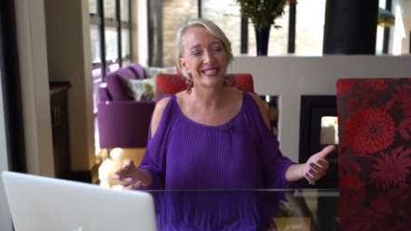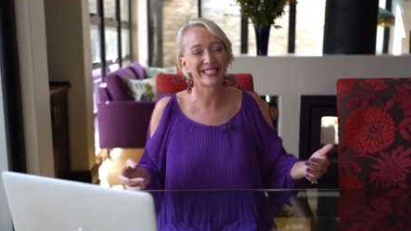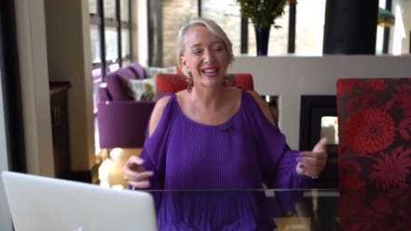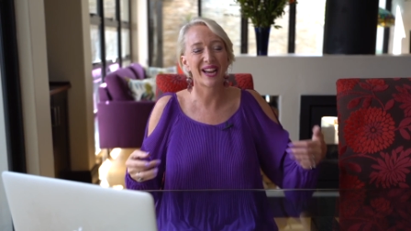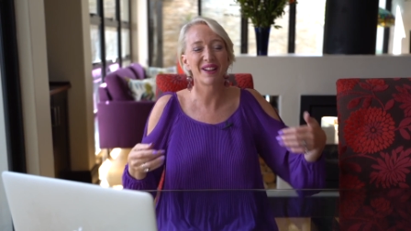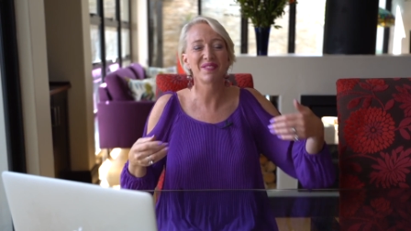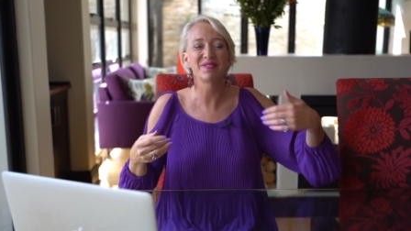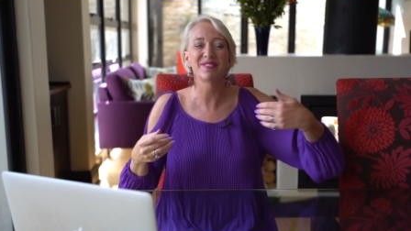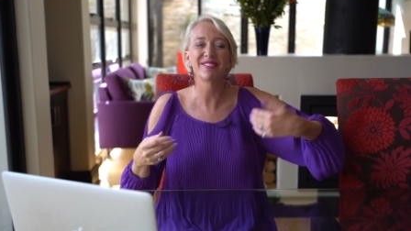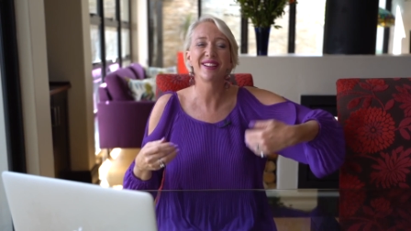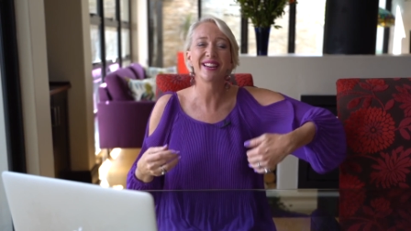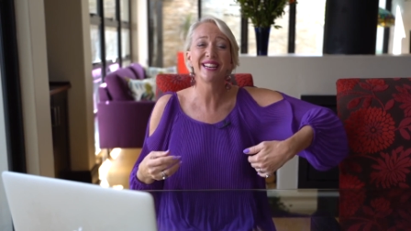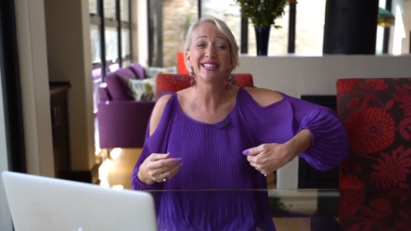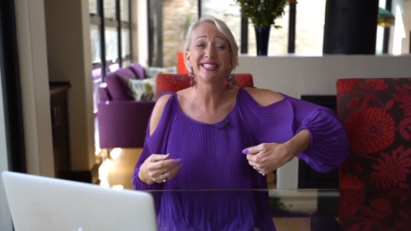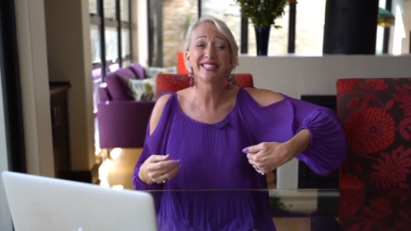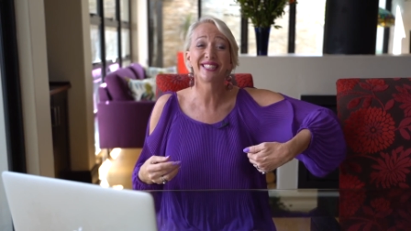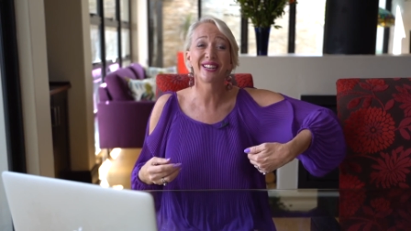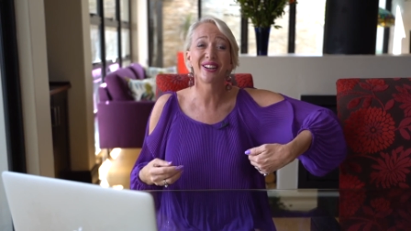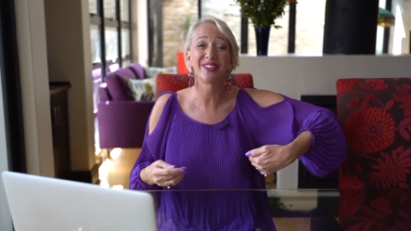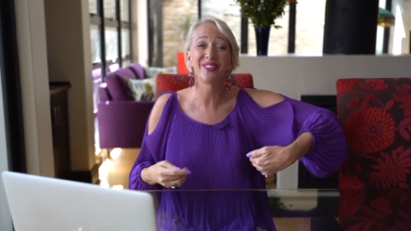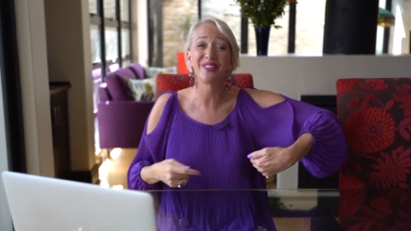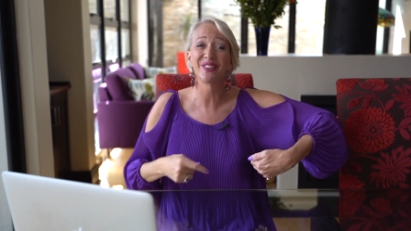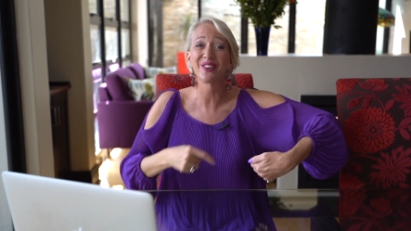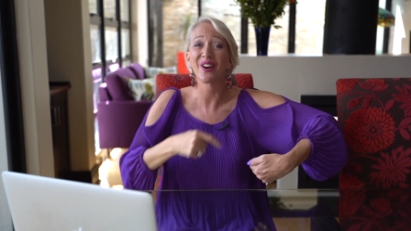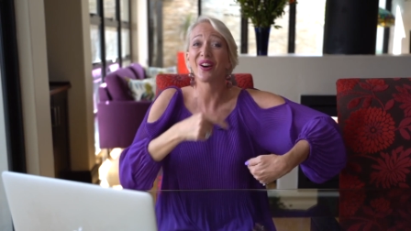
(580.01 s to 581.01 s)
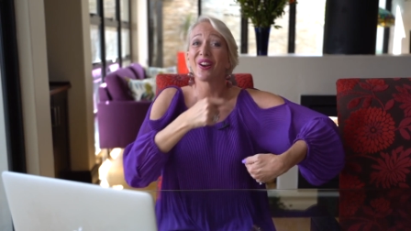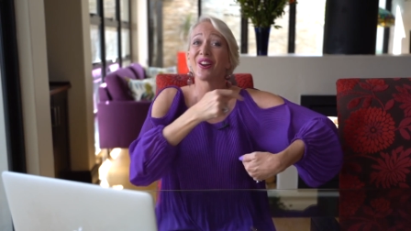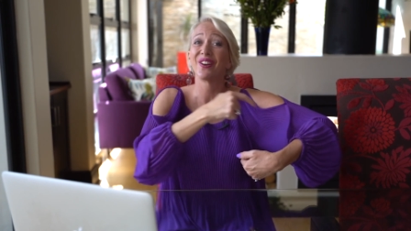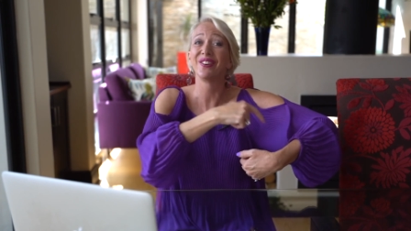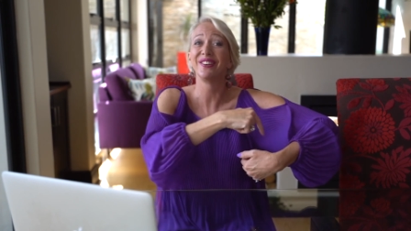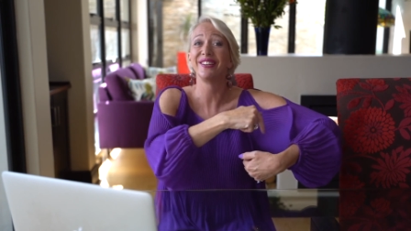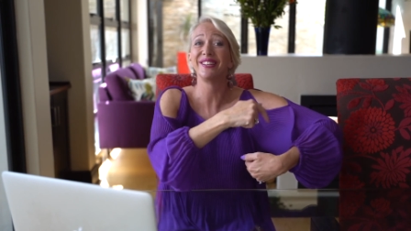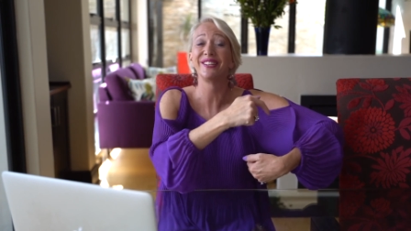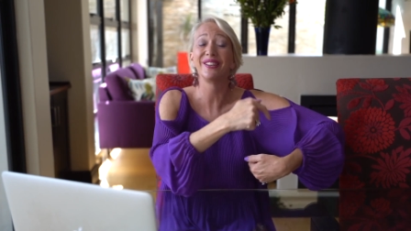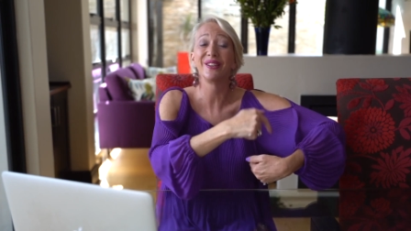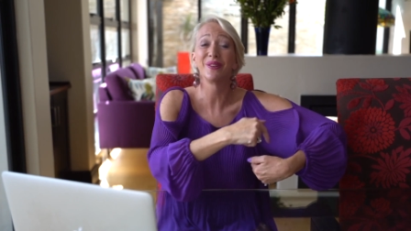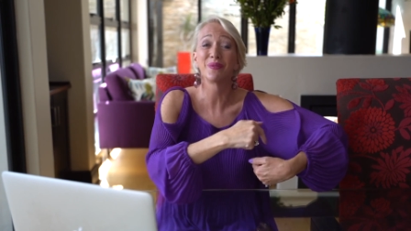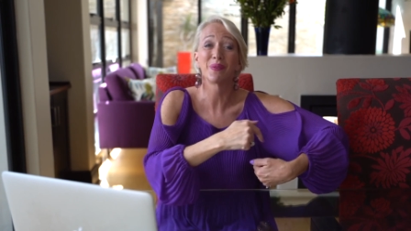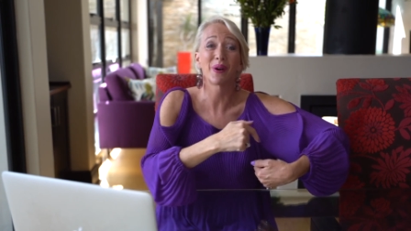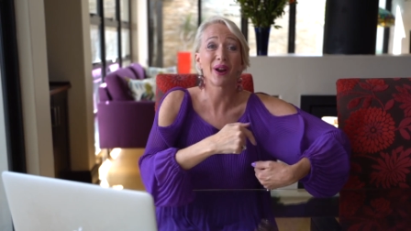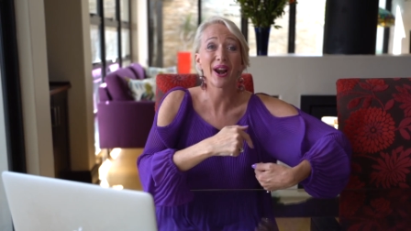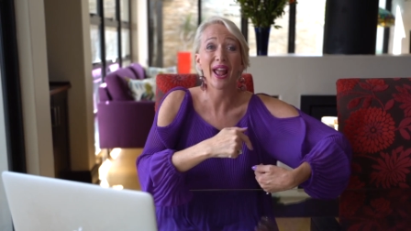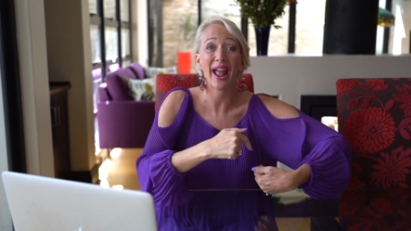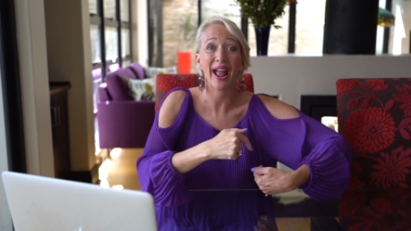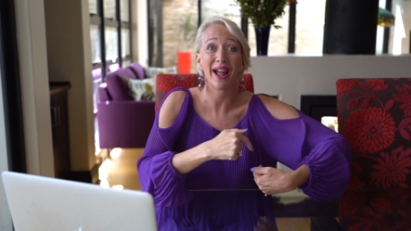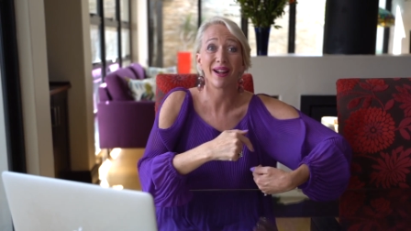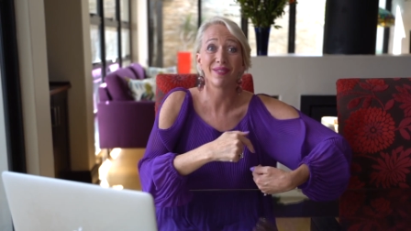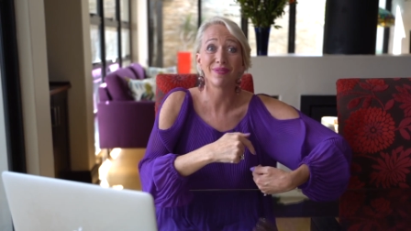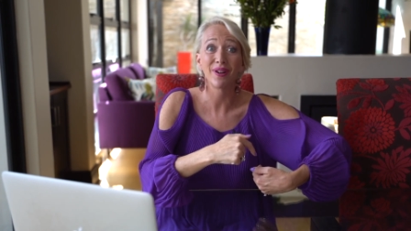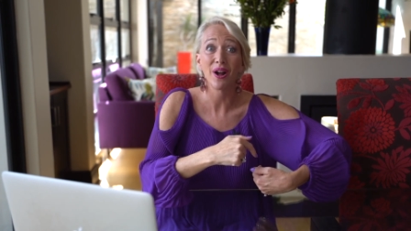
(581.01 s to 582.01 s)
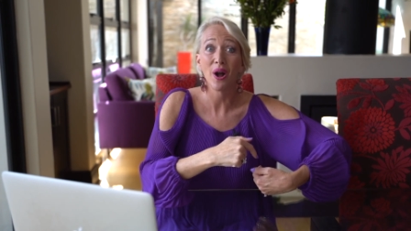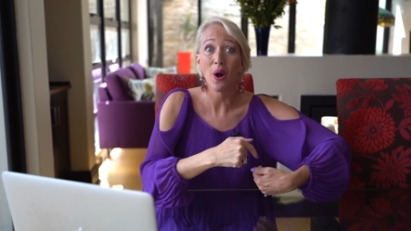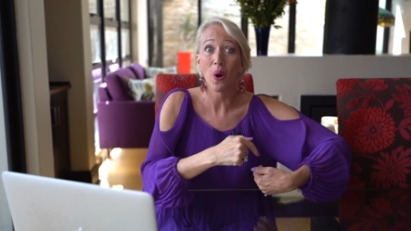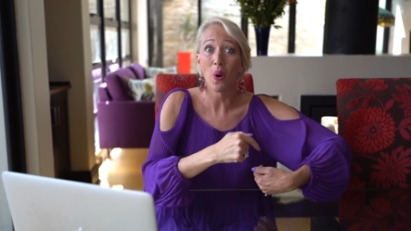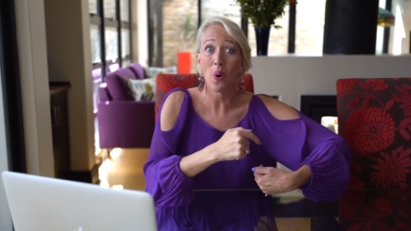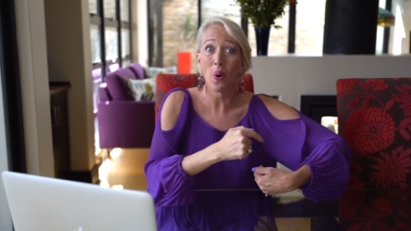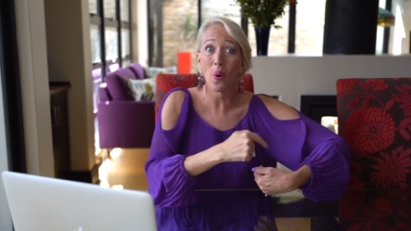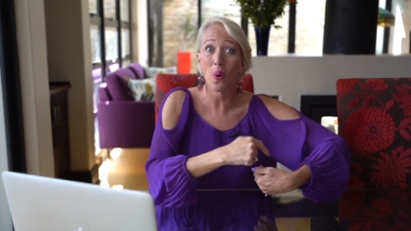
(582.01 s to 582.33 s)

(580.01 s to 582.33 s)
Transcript: So I've already shown you not only do you want to have